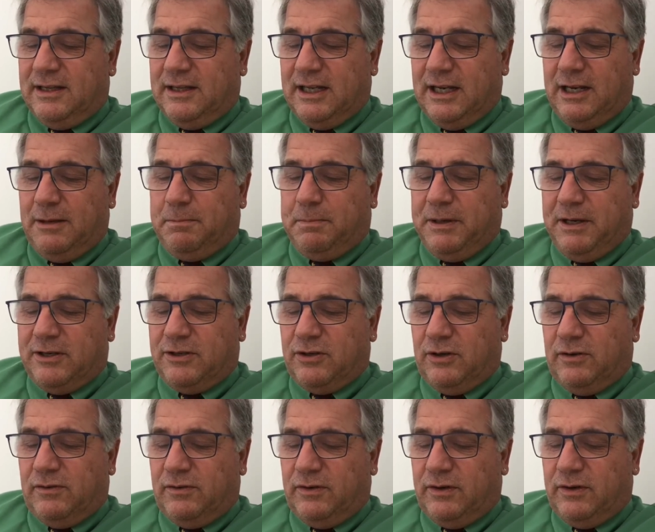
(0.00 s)
Then he picked
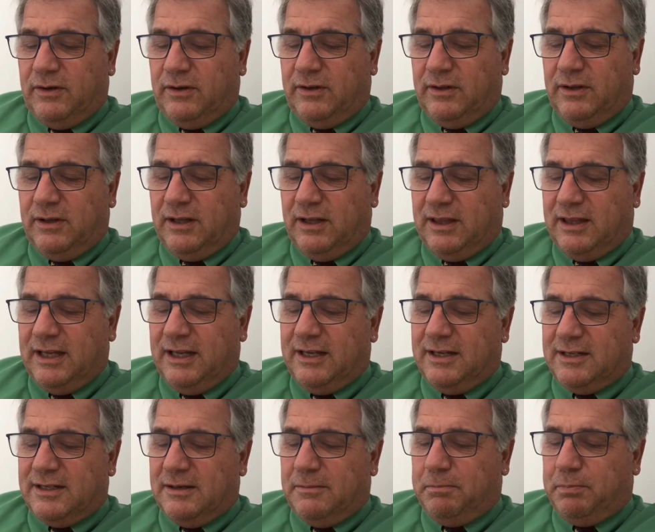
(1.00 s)
over the
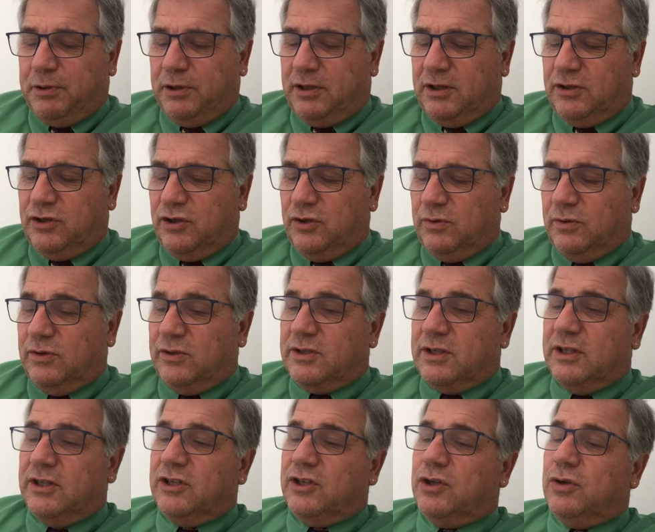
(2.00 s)
things and put the tools
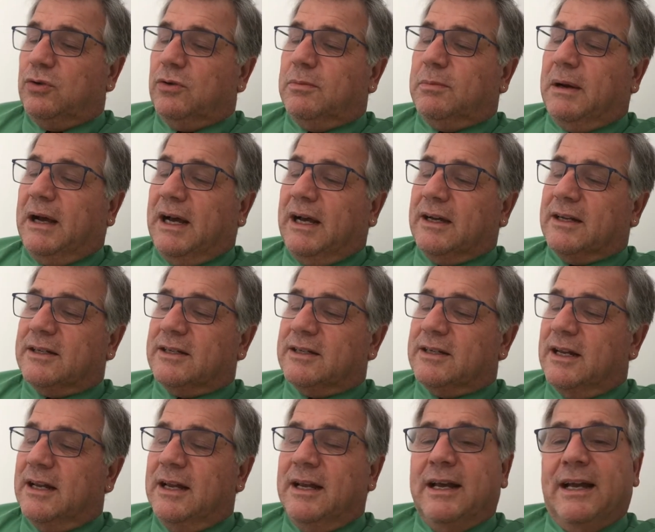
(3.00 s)
in the tool
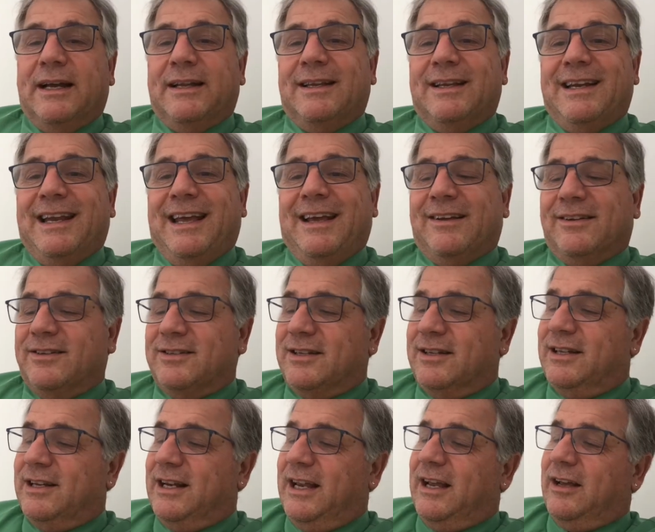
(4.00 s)
box and the nails
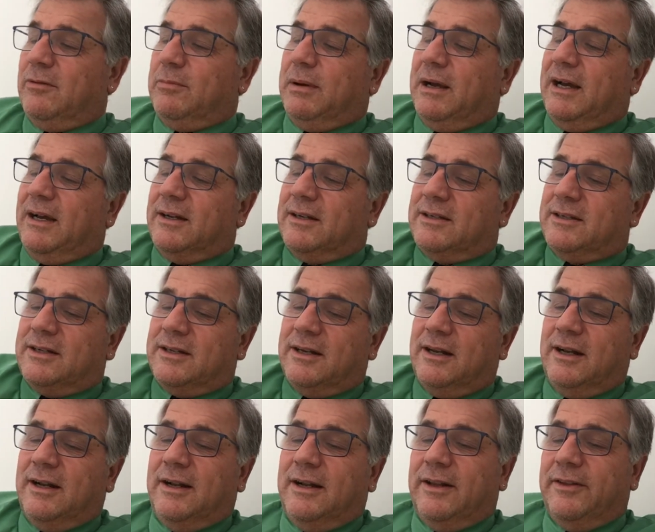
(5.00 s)
in the nail box.
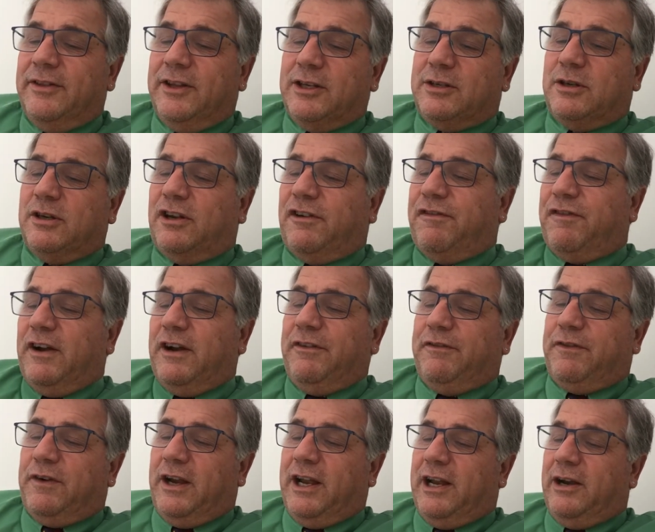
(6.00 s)
This was fun
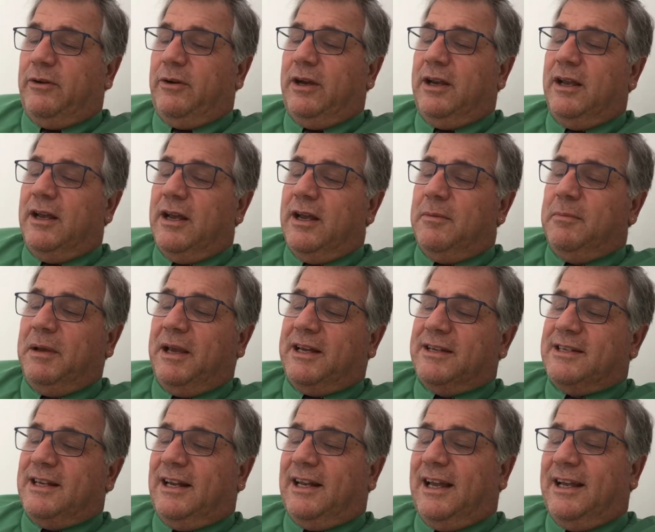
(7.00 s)
for Henry
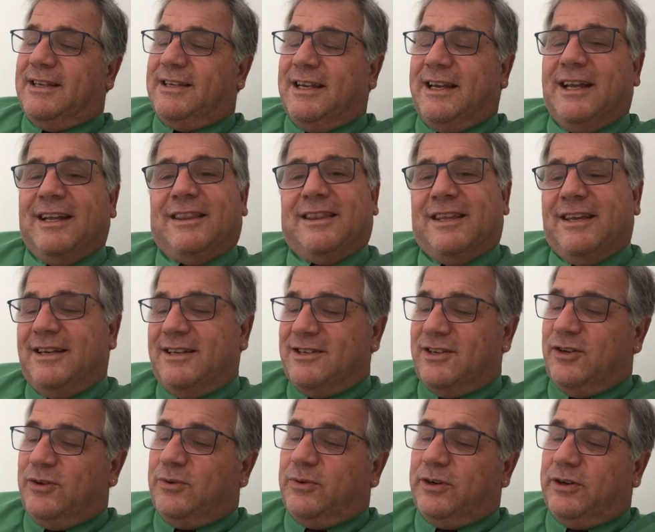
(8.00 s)
because he liked to get things
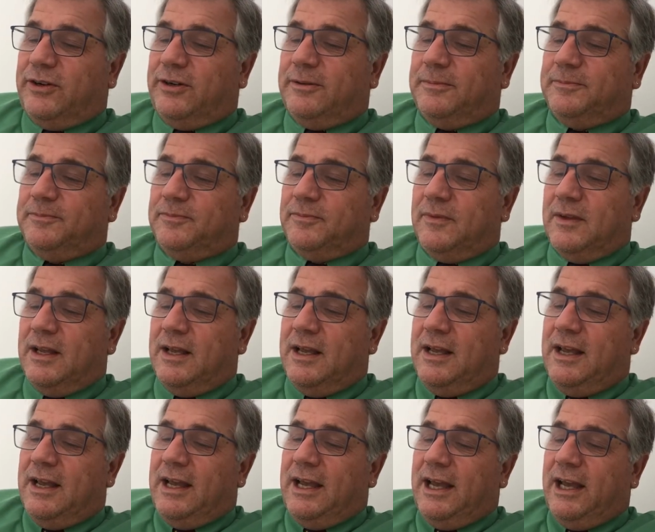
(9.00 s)
in order.
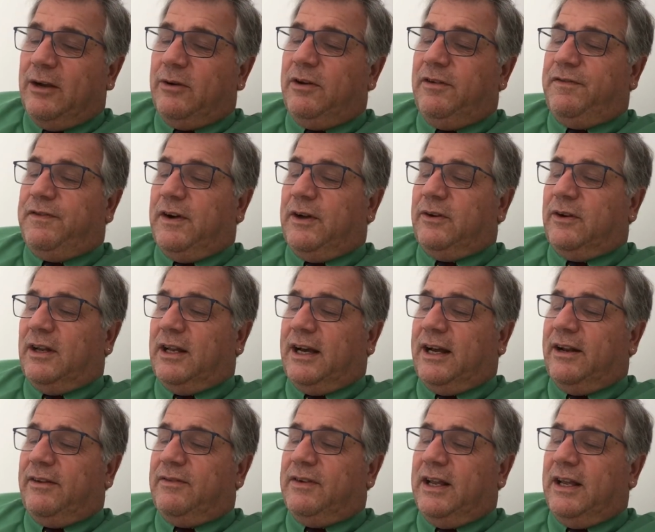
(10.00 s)
Henry found a
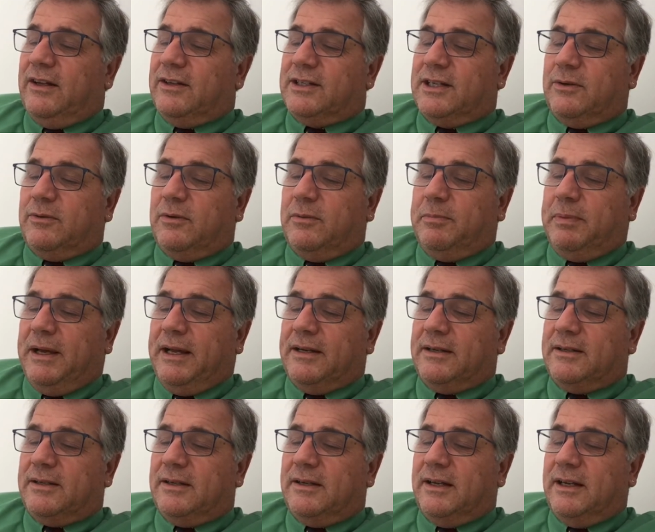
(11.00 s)
lot of nails that were
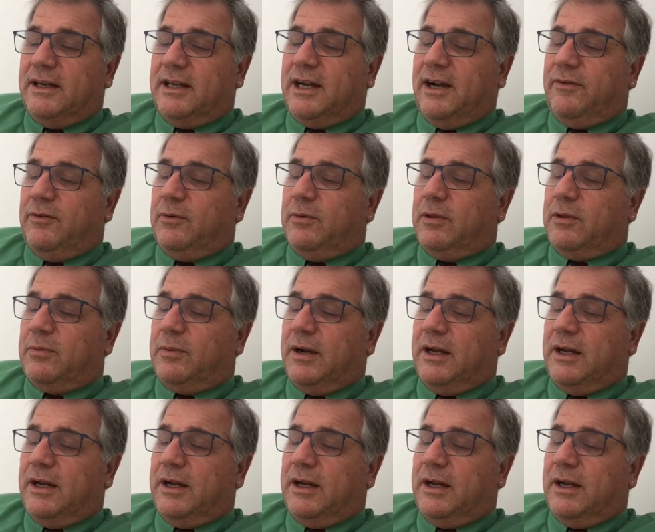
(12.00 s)
bent and covered with